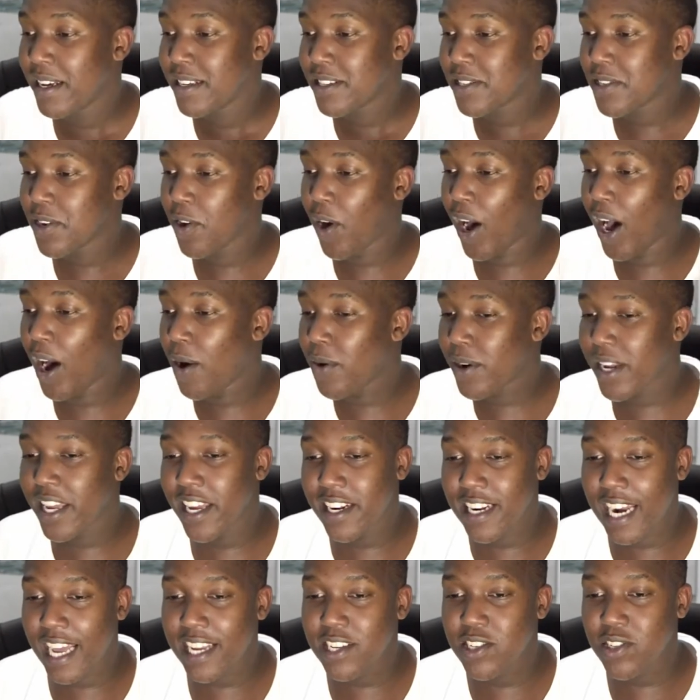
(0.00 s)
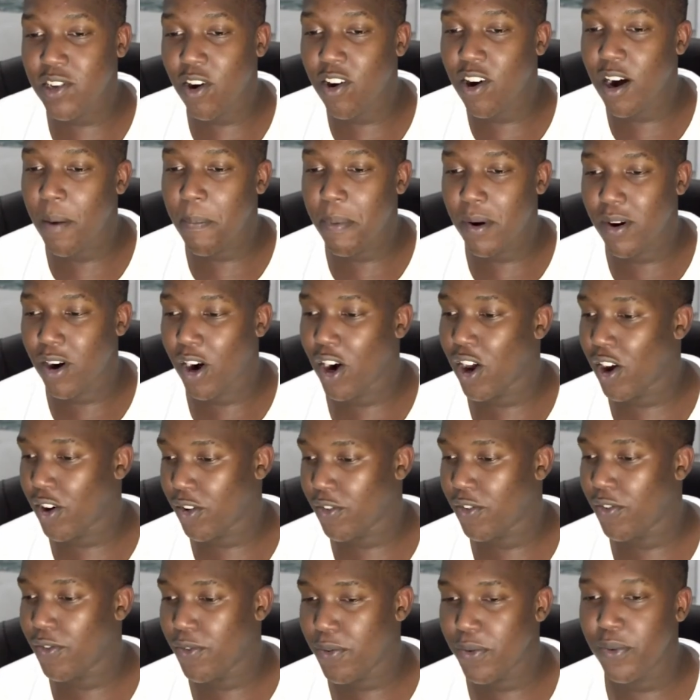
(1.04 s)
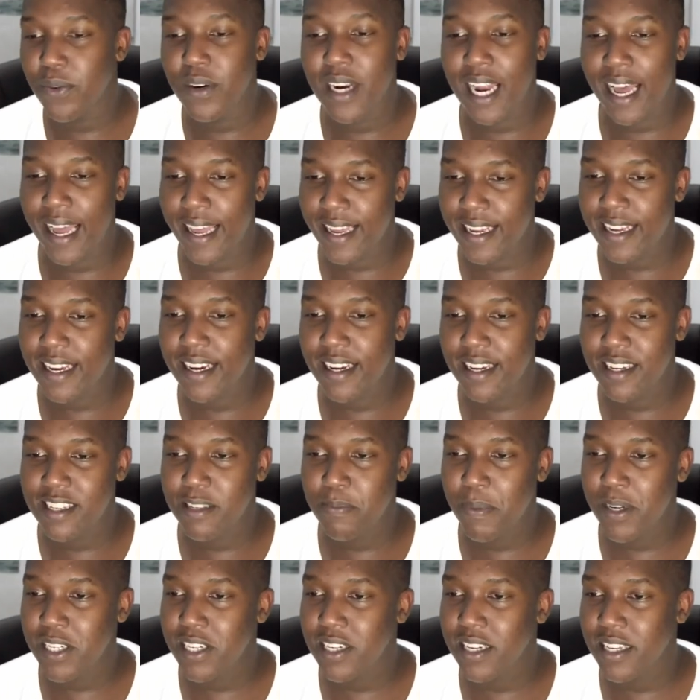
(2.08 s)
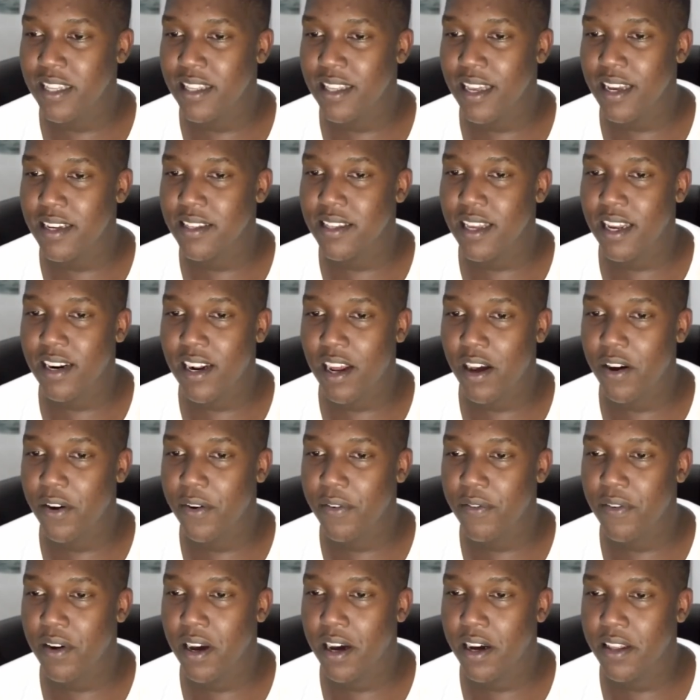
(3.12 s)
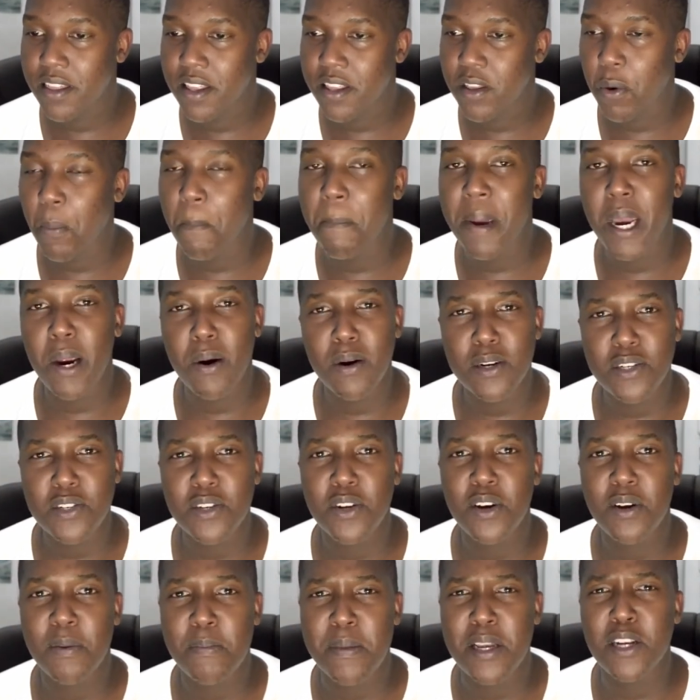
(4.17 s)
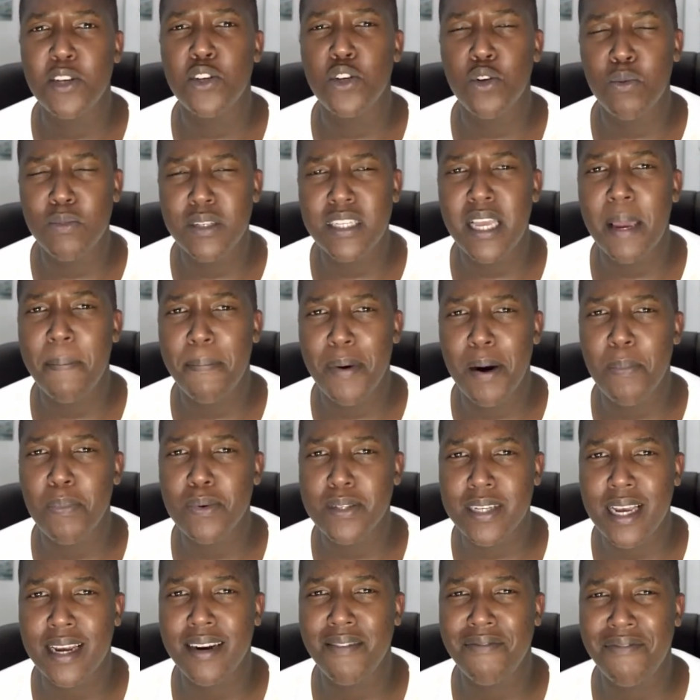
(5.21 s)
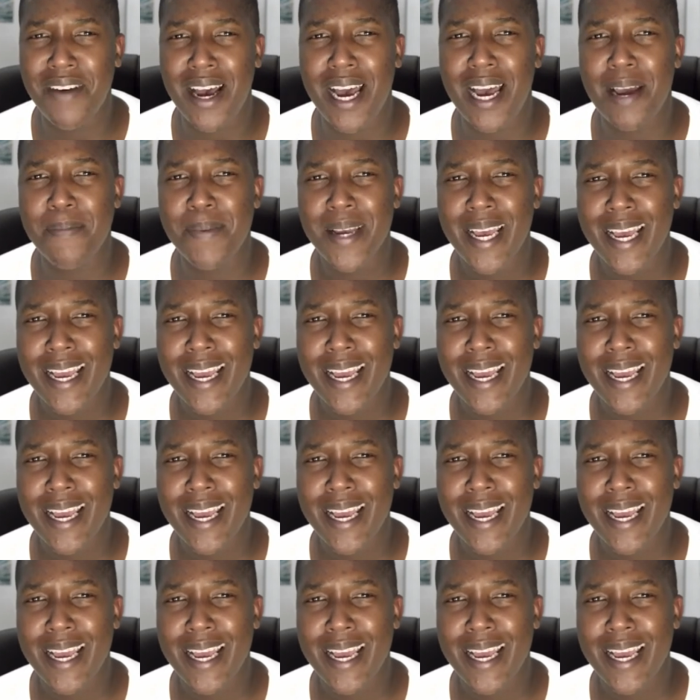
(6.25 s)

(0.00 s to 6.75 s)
So I'll get like stock up on a lot of food, like especially things that are that don't perish, you know what I mean, doomsday preppers kind of vibe,